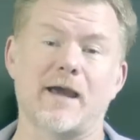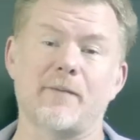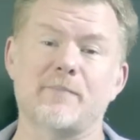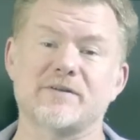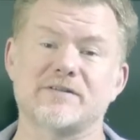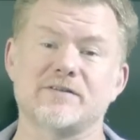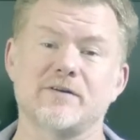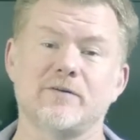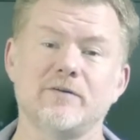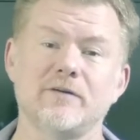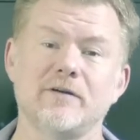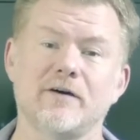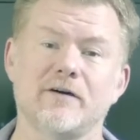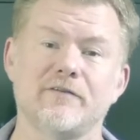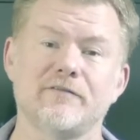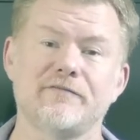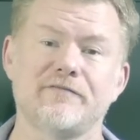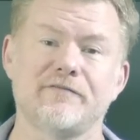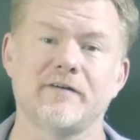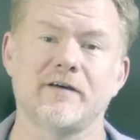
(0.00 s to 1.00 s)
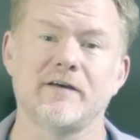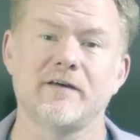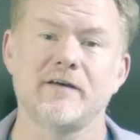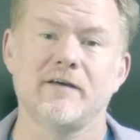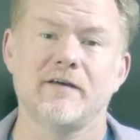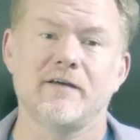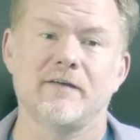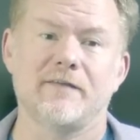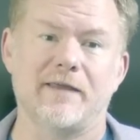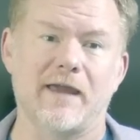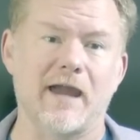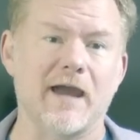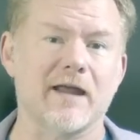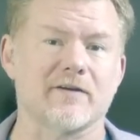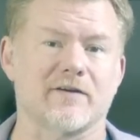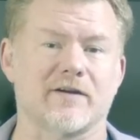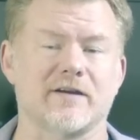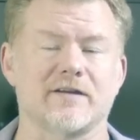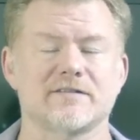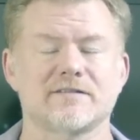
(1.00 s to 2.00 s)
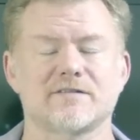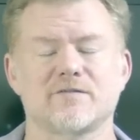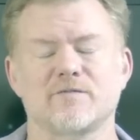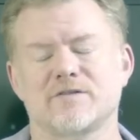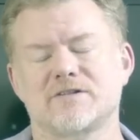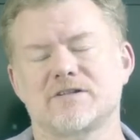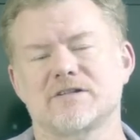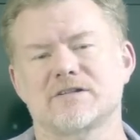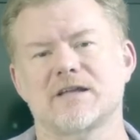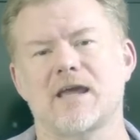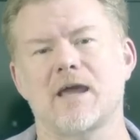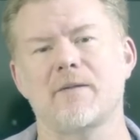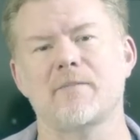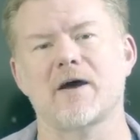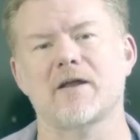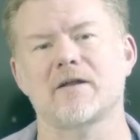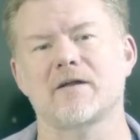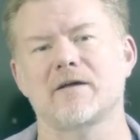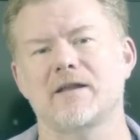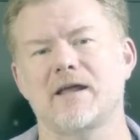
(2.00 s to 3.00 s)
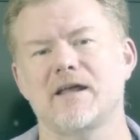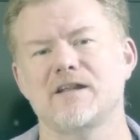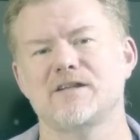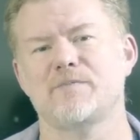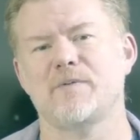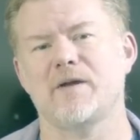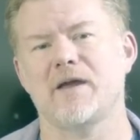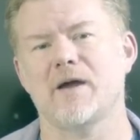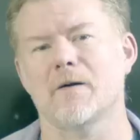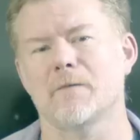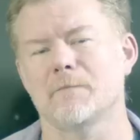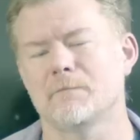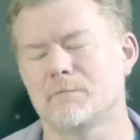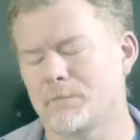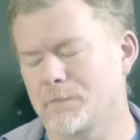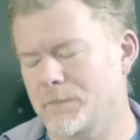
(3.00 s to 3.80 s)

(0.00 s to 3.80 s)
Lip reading: episode of The Anarchists, which just came out on HBO.